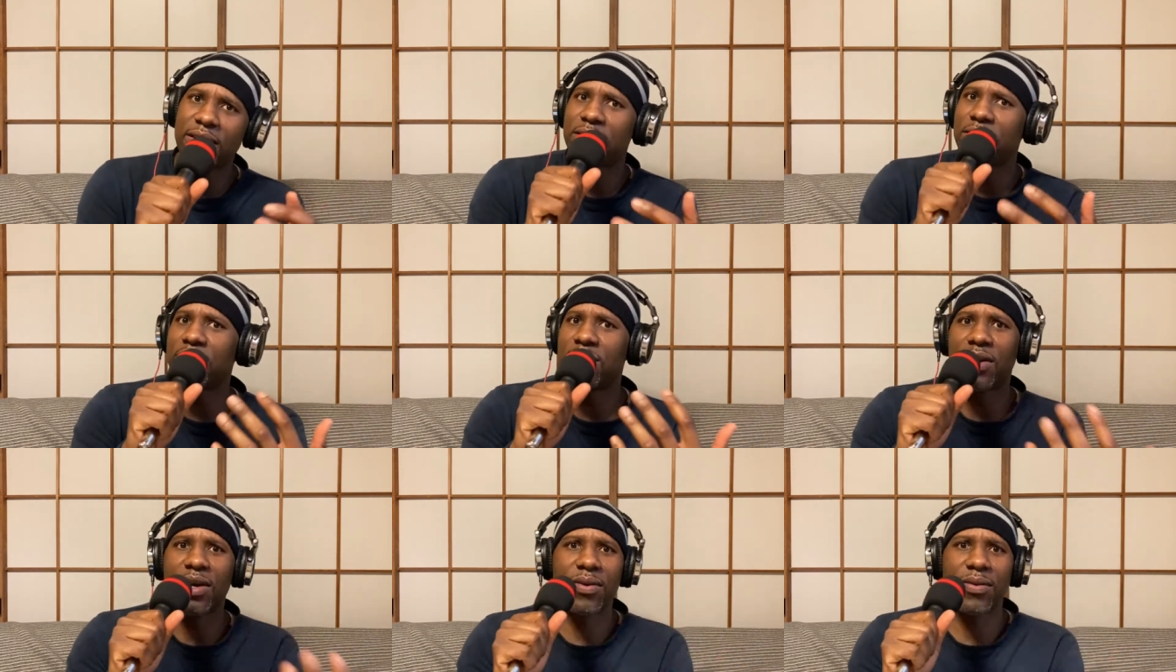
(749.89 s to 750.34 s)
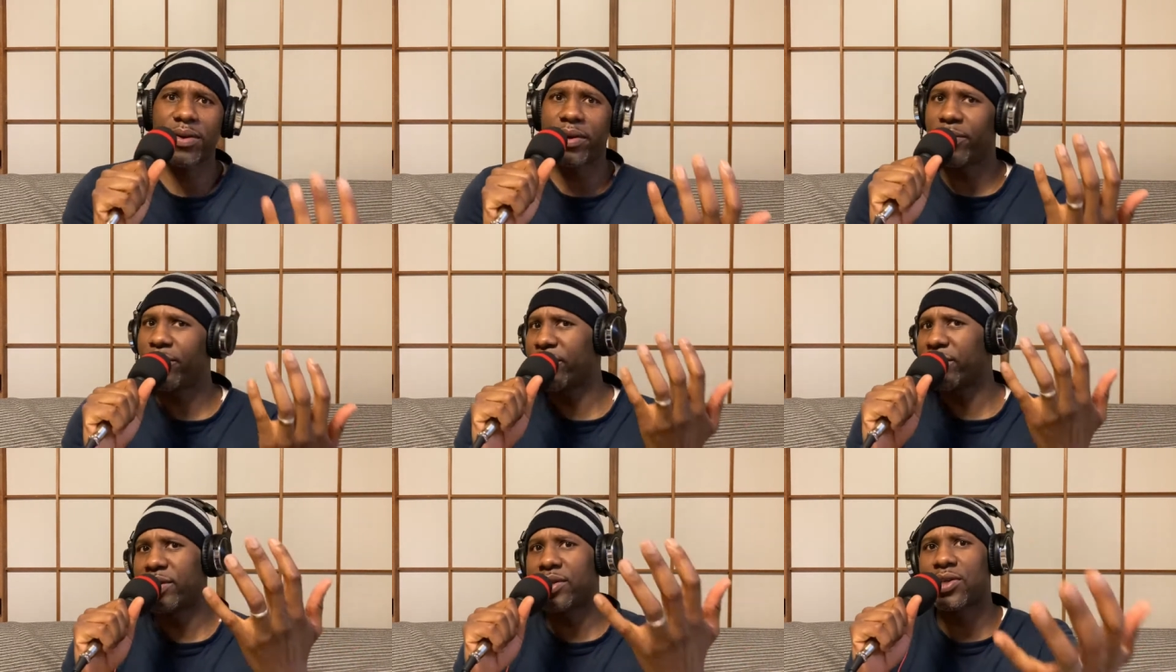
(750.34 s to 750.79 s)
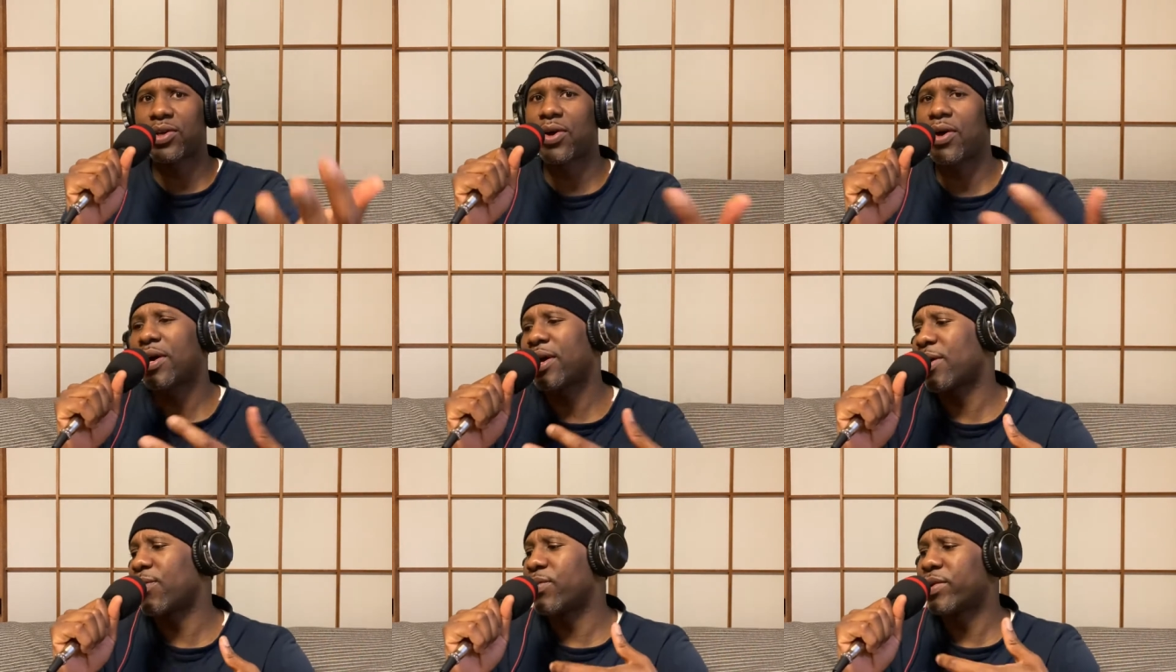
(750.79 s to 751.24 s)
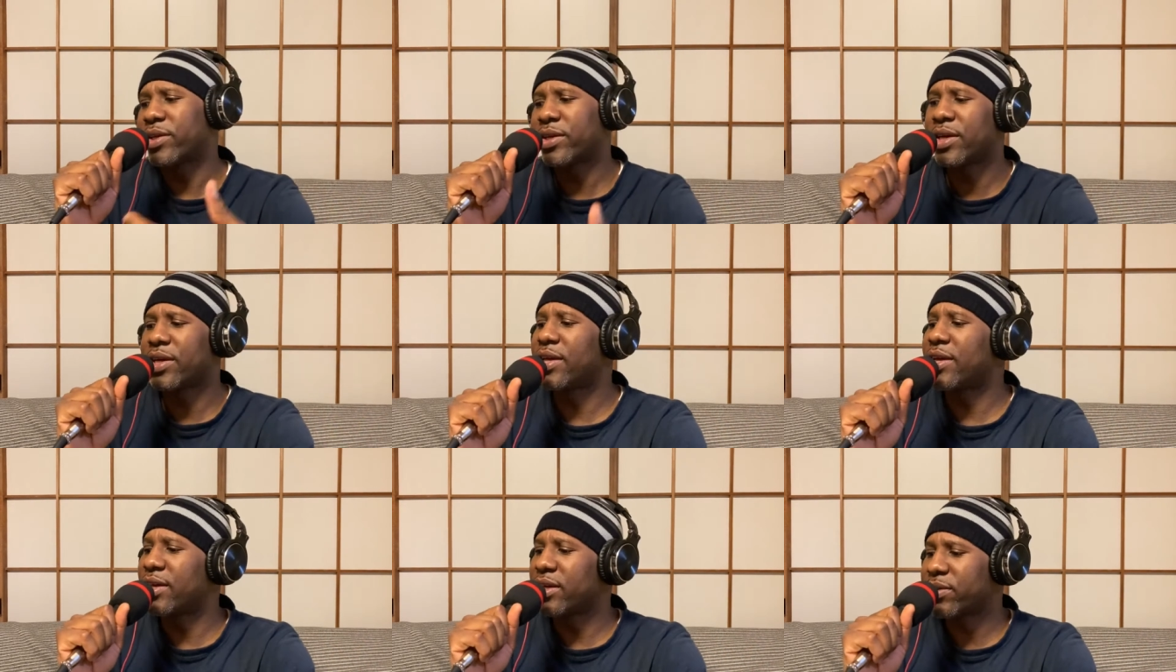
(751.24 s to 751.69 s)
I want to talk. I want to,
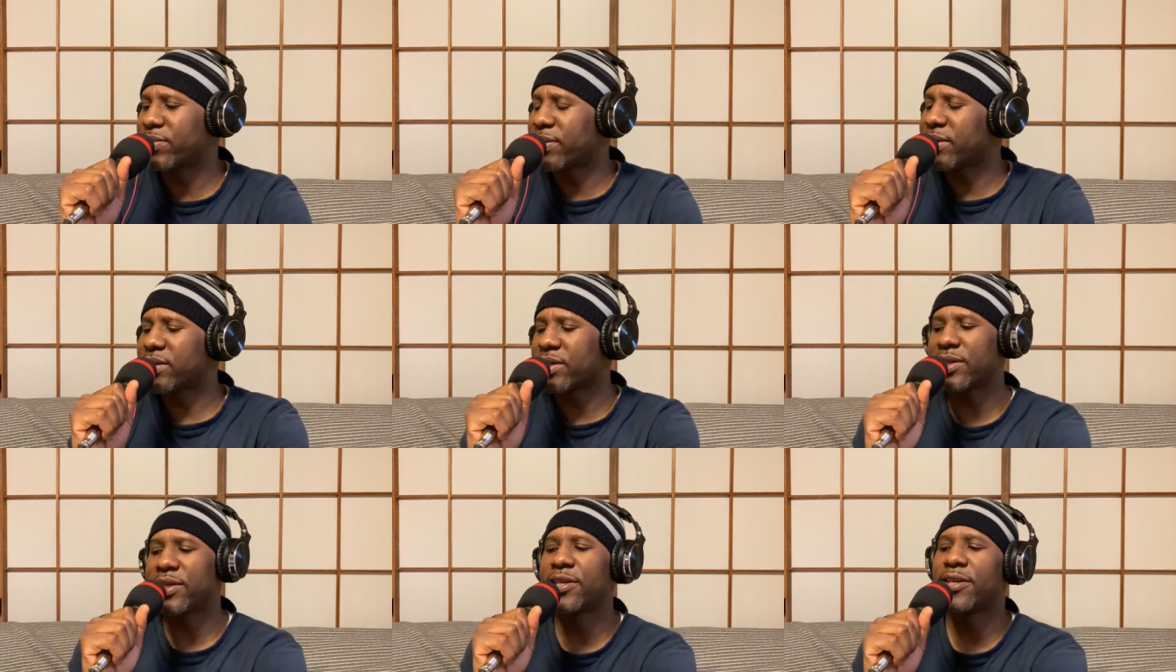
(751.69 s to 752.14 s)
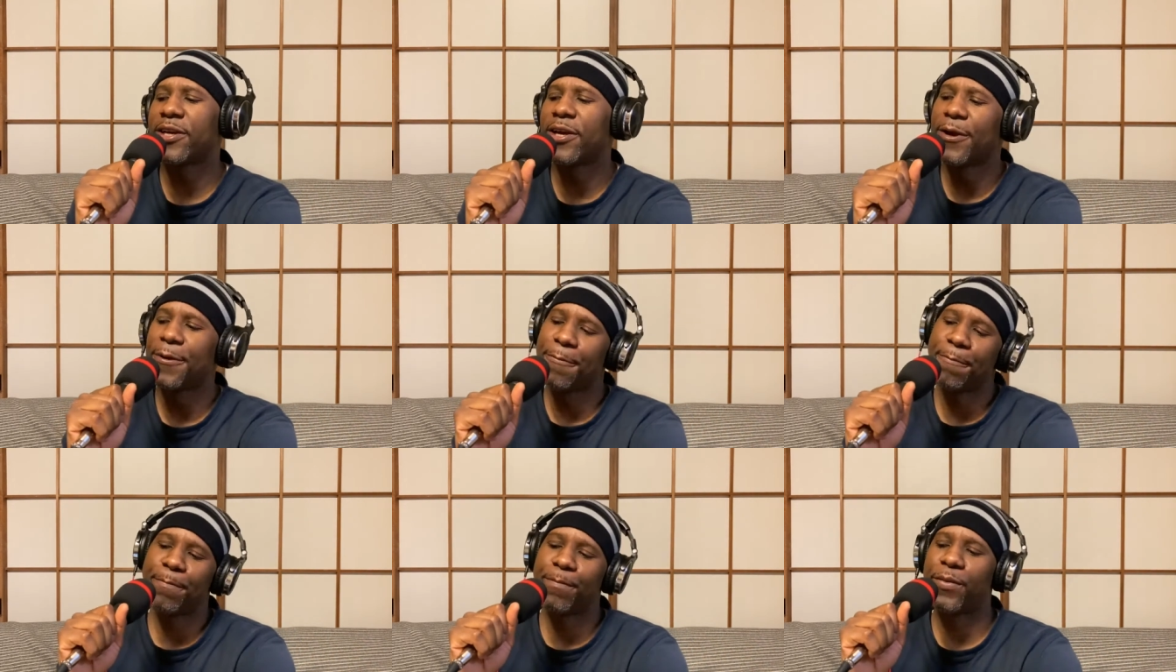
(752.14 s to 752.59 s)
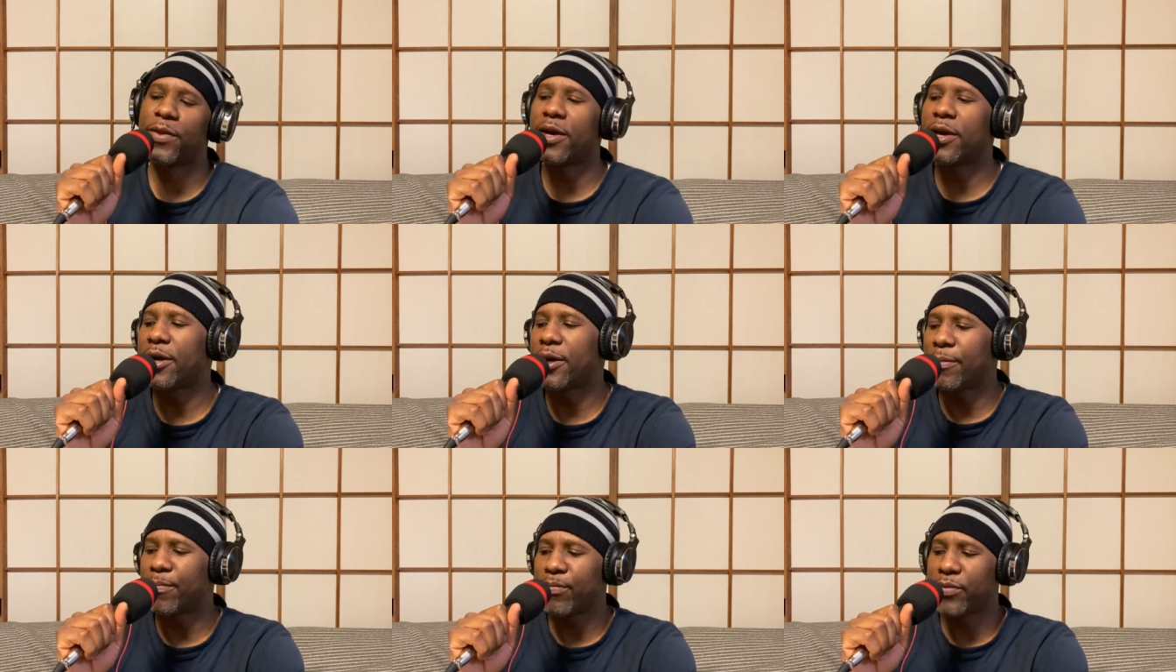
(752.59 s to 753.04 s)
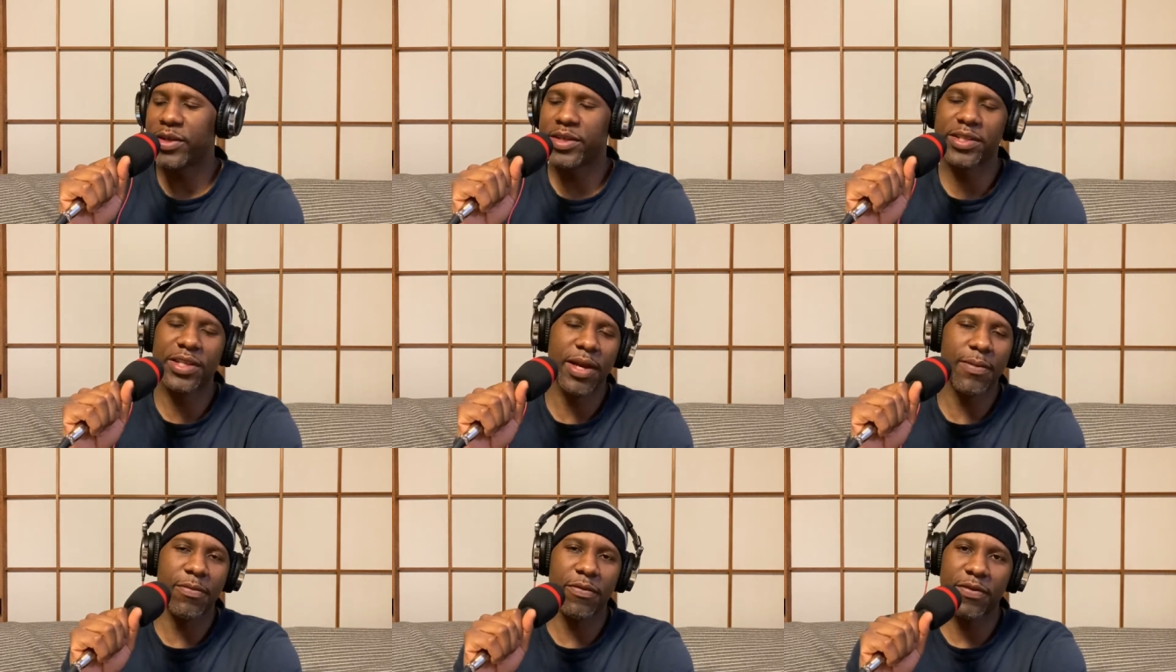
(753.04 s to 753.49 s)
and especially
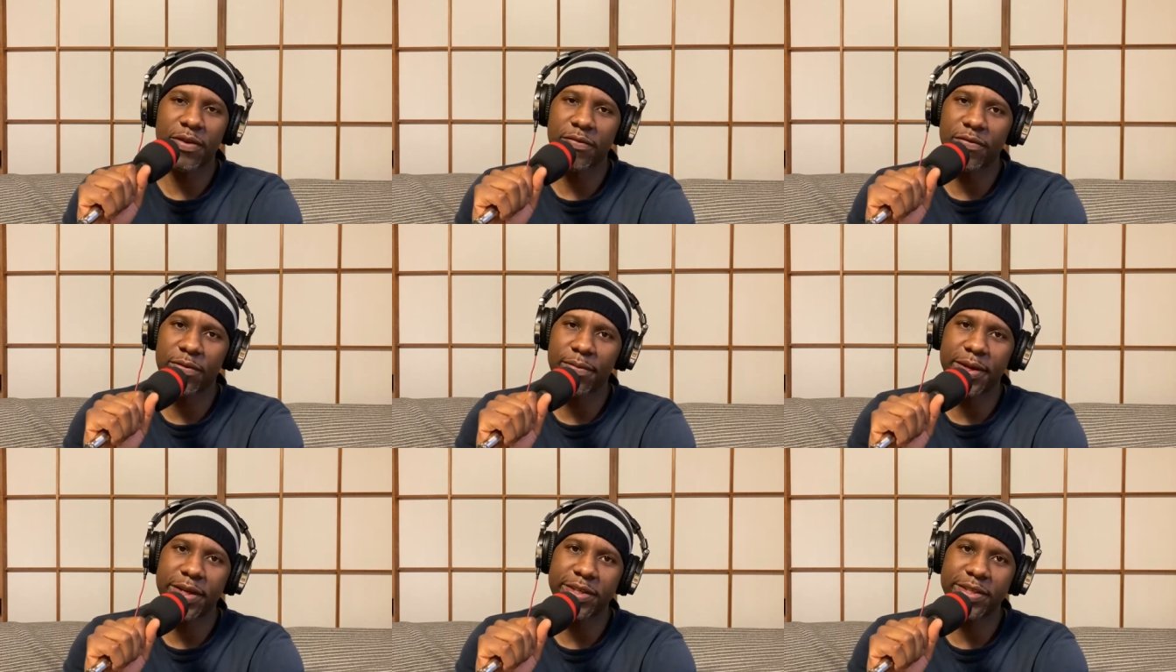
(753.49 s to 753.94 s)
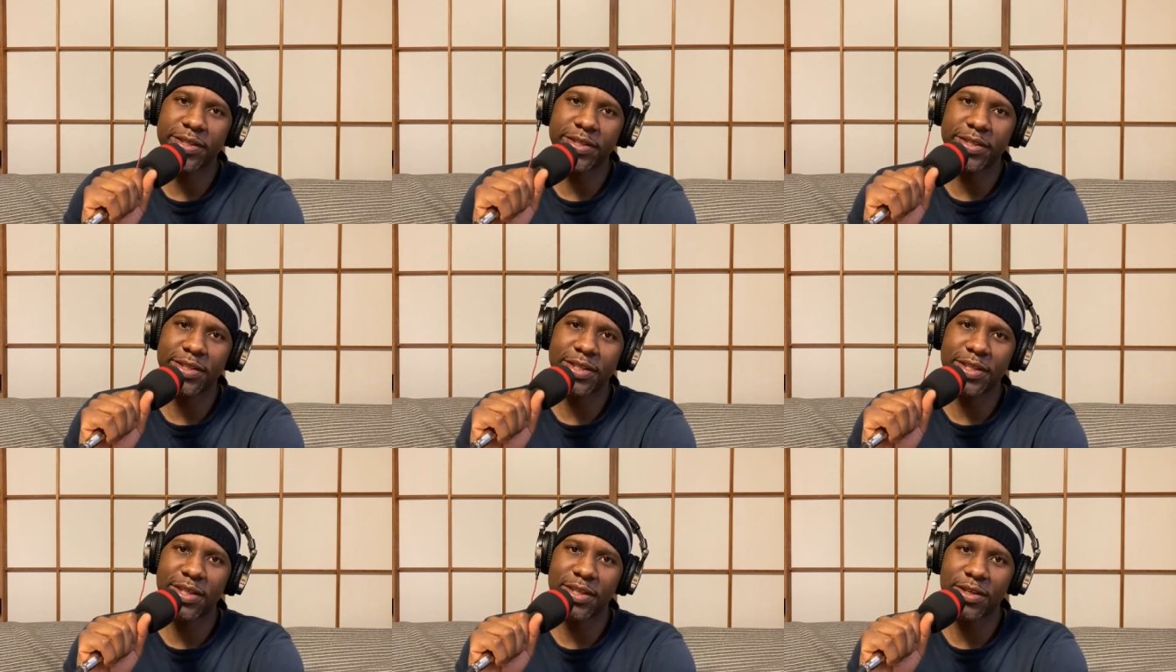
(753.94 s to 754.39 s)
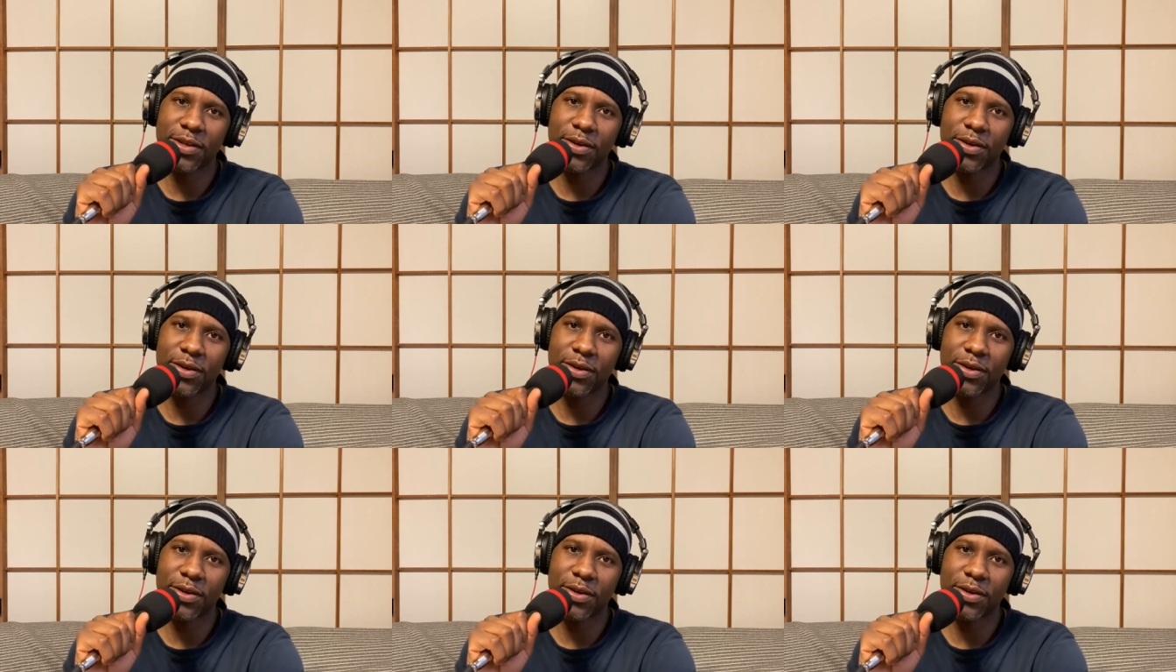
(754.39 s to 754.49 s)
this type of information.